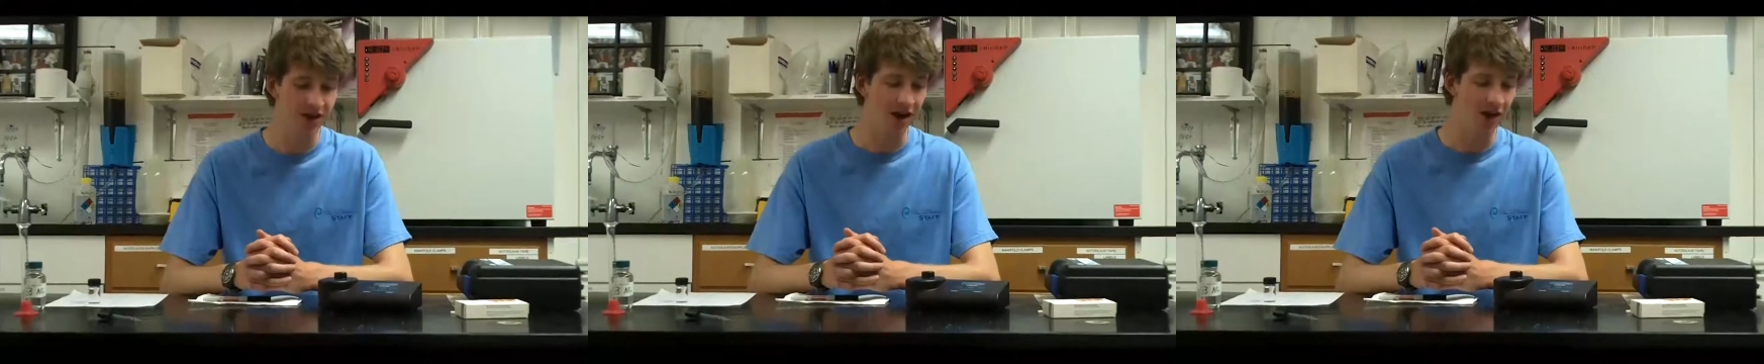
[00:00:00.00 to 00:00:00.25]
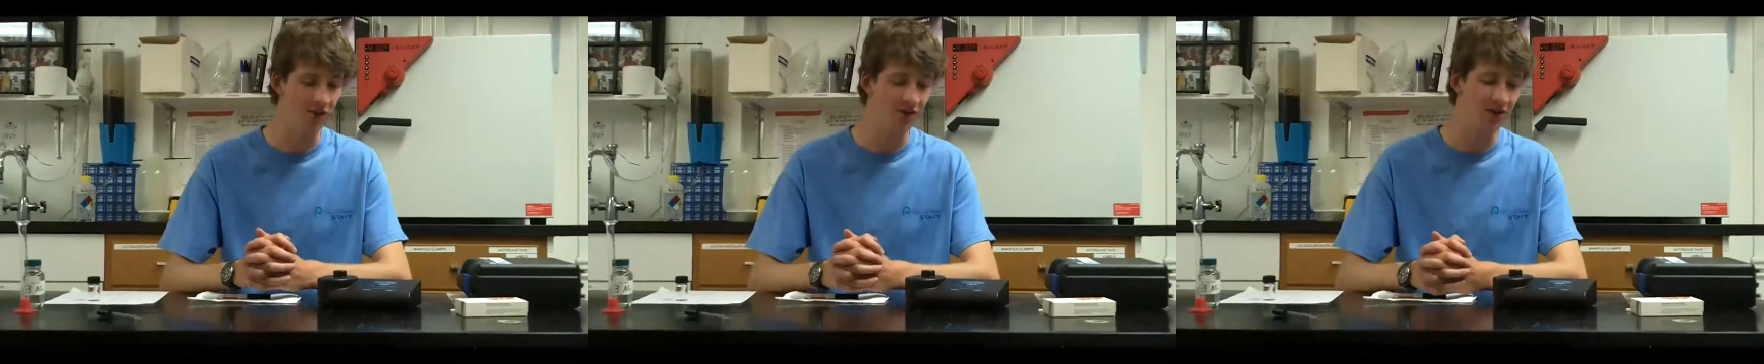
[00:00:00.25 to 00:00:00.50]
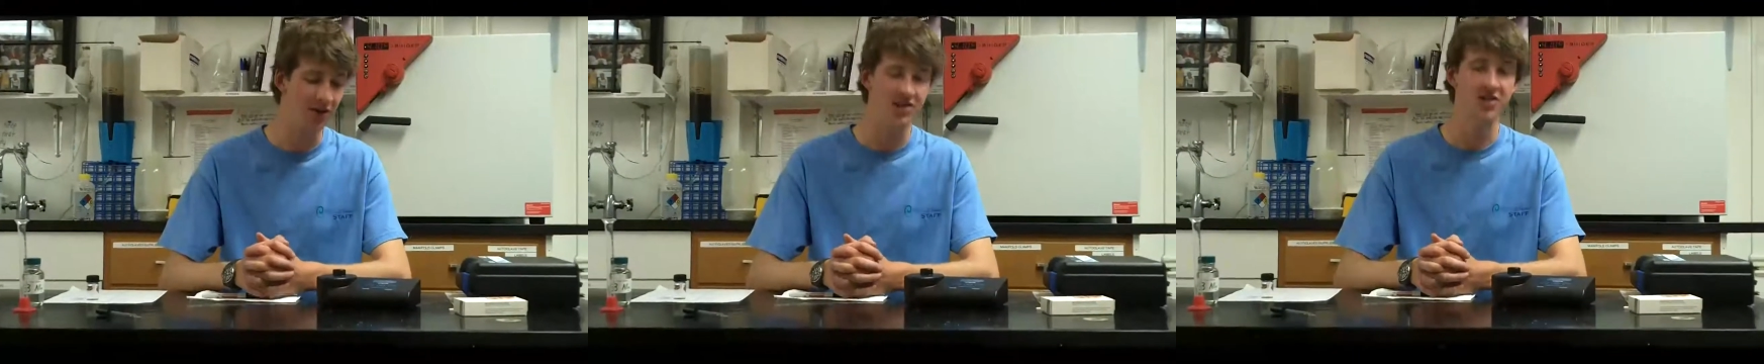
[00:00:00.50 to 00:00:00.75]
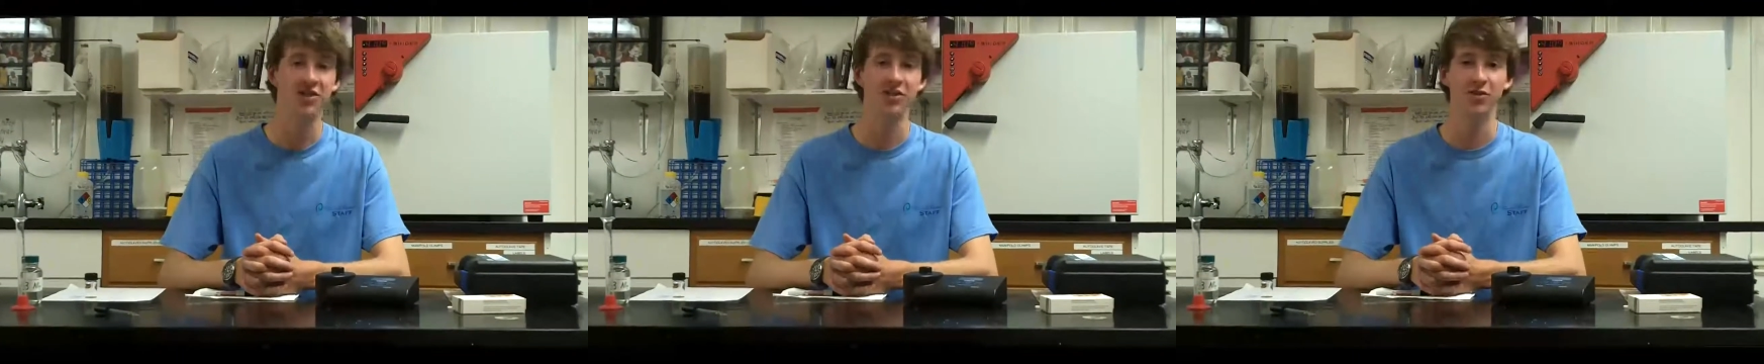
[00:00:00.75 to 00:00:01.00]

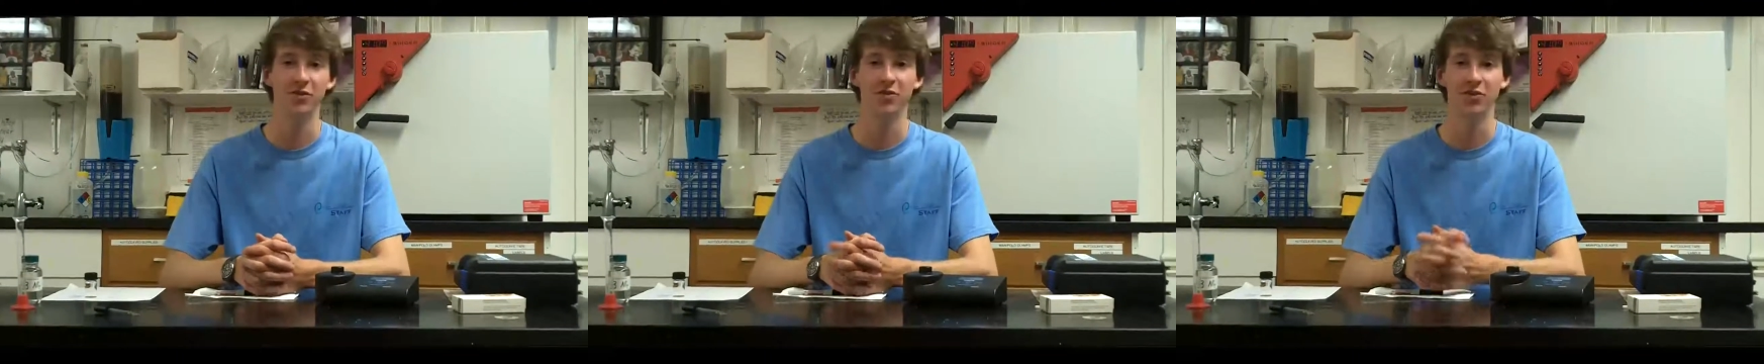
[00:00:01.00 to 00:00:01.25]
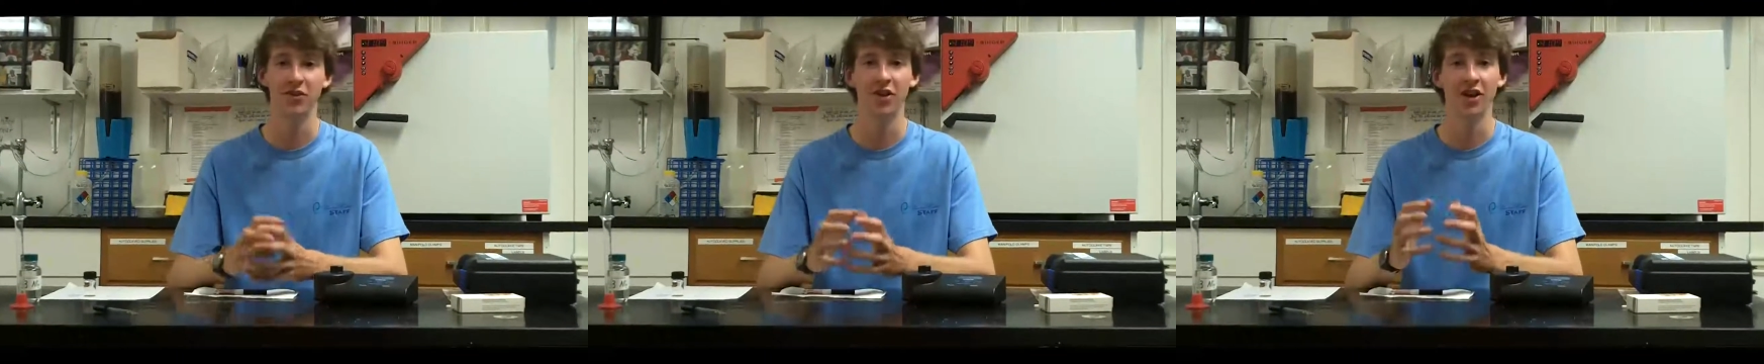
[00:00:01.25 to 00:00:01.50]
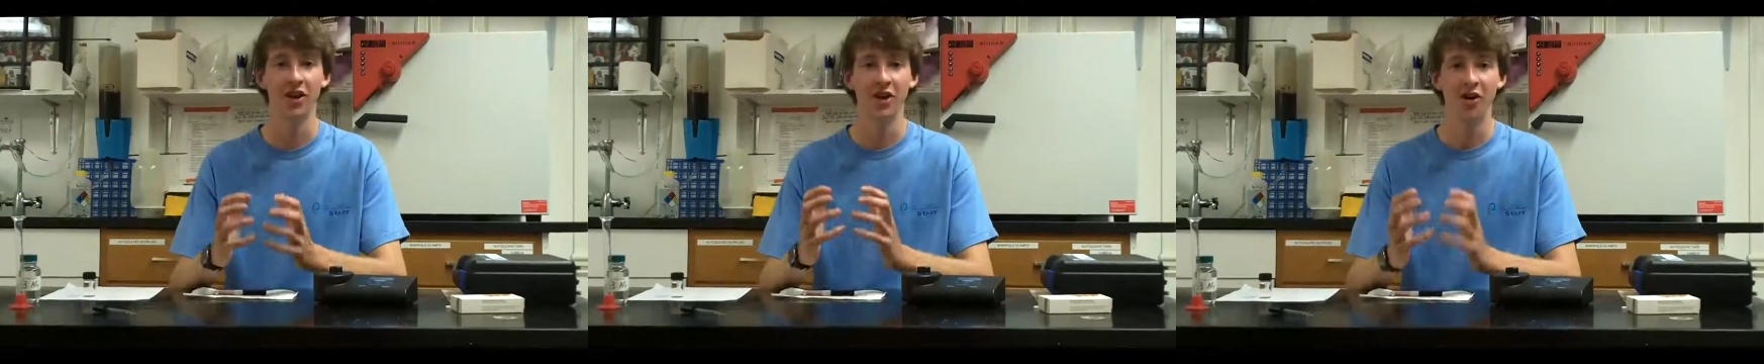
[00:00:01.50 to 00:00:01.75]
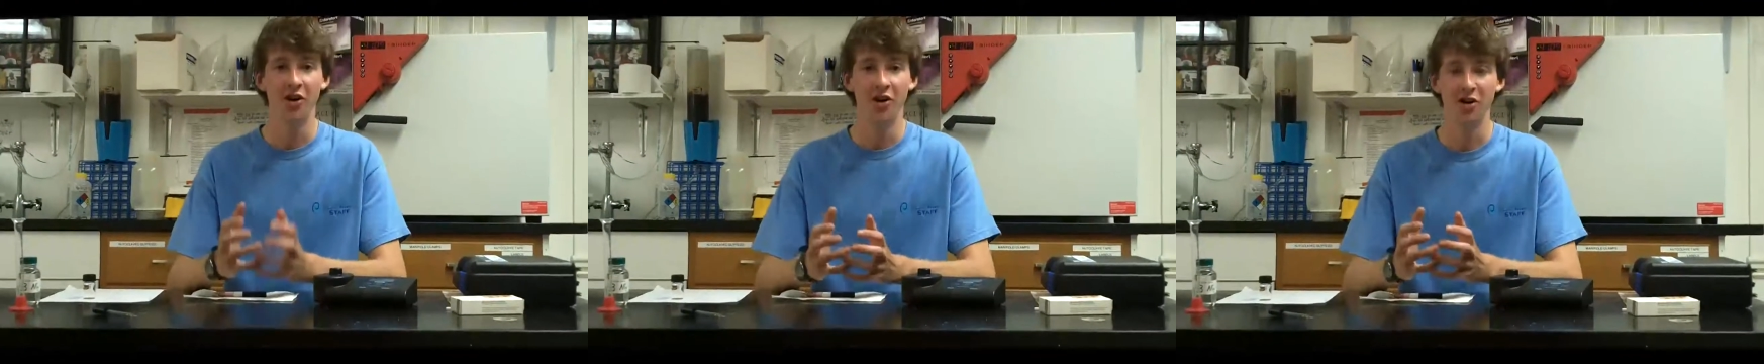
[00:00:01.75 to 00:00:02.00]
Aquafast 2 for
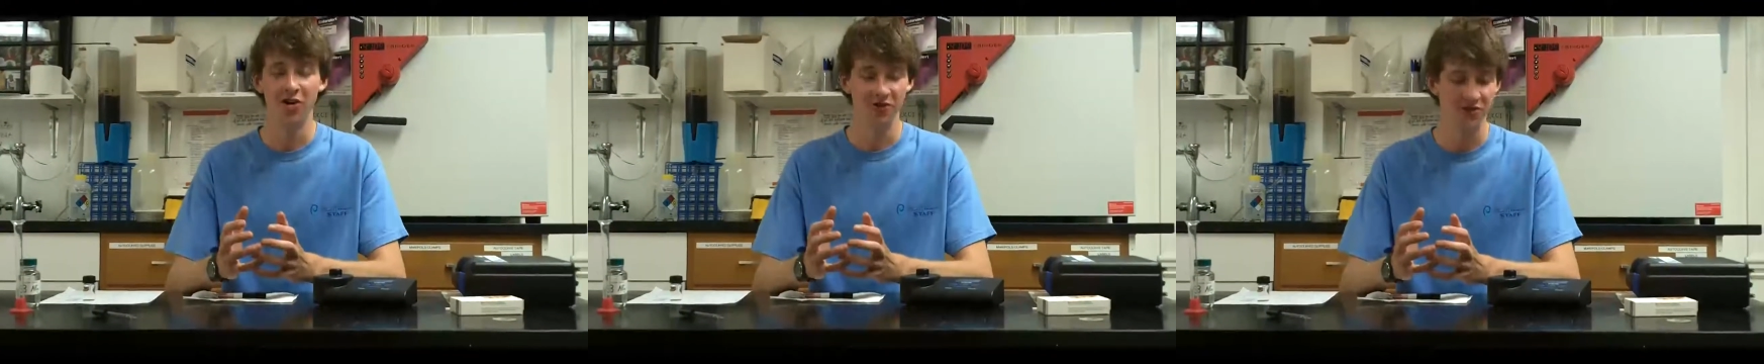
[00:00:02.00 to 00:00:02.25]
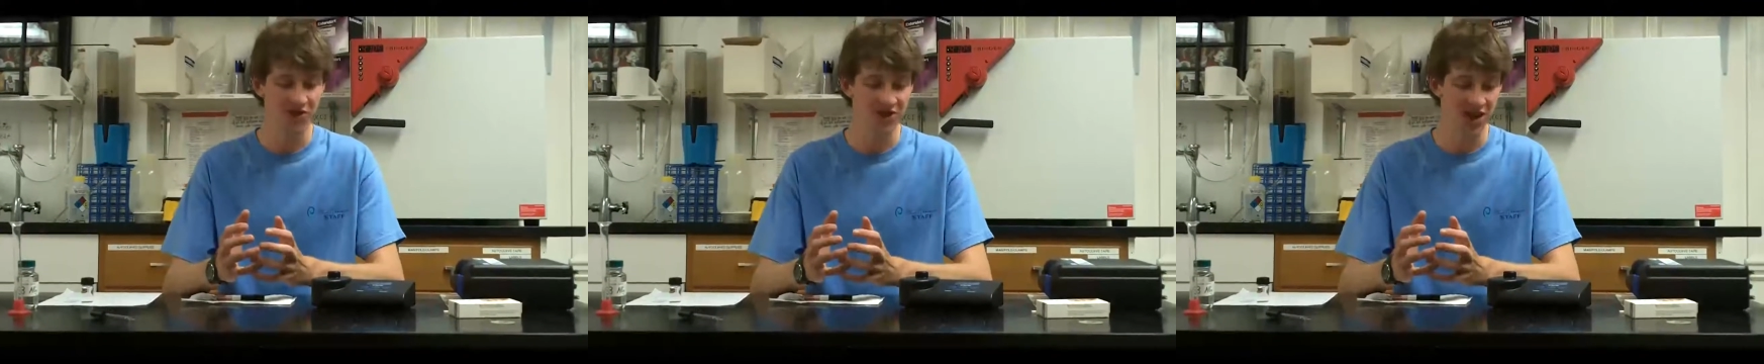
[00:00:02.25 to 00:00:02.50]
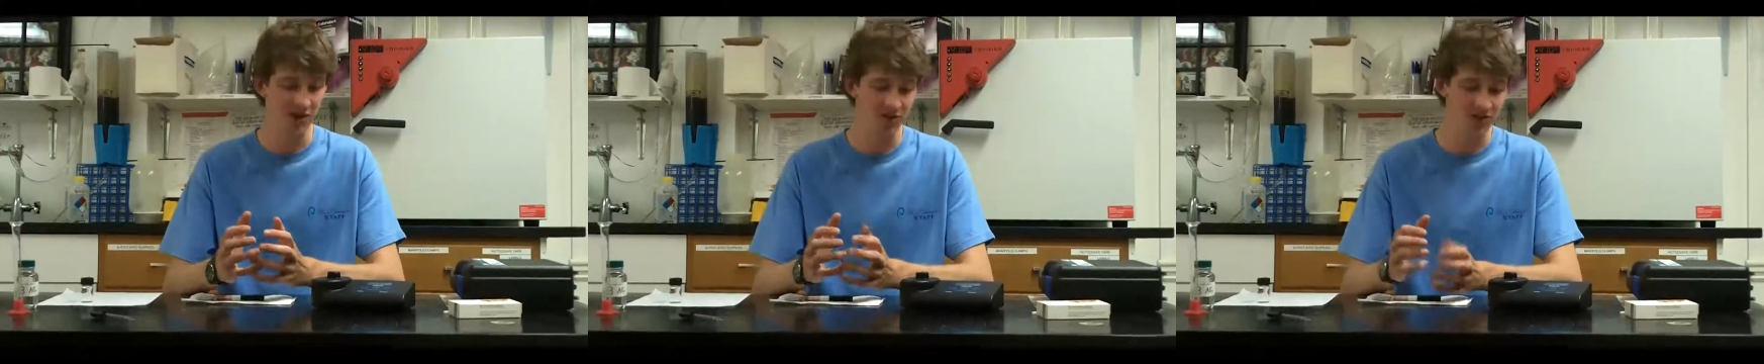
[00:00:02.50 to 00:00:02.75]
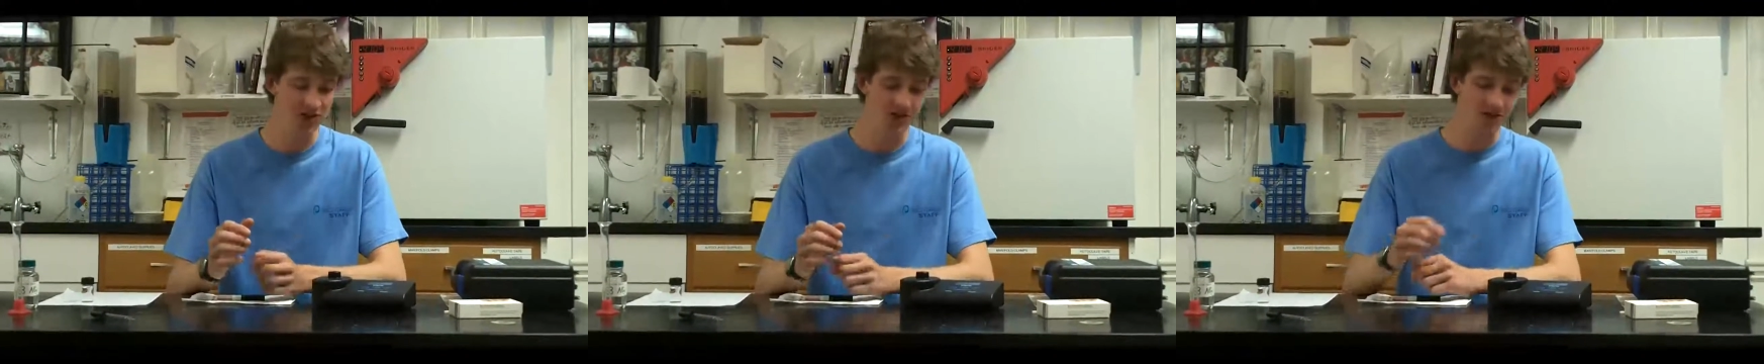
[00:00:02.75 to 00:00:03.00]
all of your
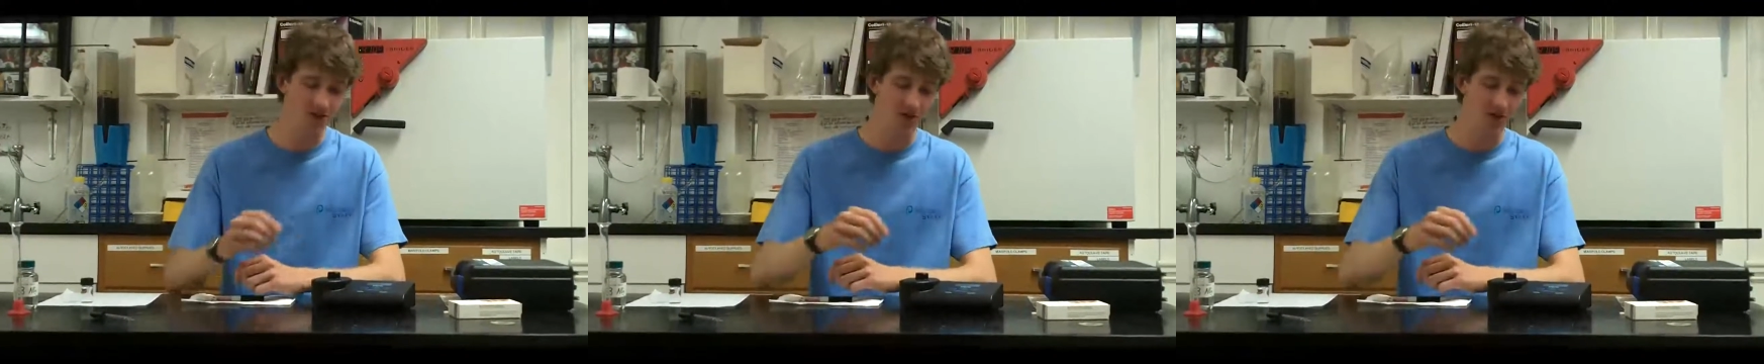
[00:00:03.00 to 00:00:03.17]
samples,